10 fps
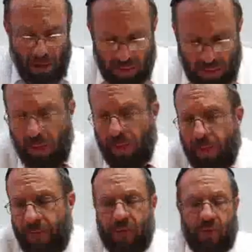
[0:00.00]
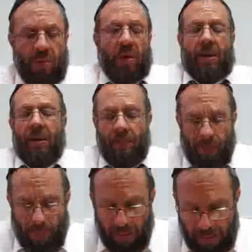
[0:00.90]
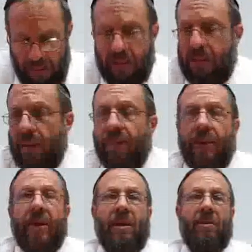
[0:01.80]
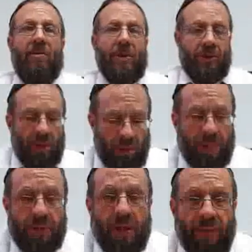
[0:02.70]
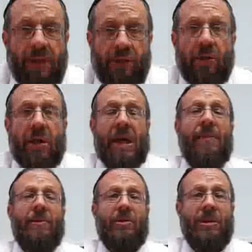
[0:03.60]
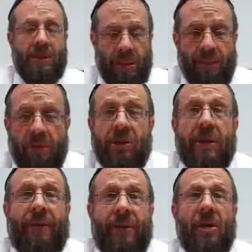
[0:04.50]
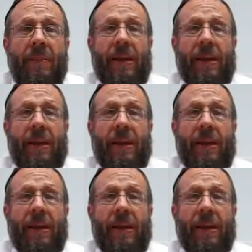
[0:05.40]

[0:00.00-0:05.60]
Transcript: So, for sure, this is something which Rabbi Soloveitchik accomplishes in the Marriage of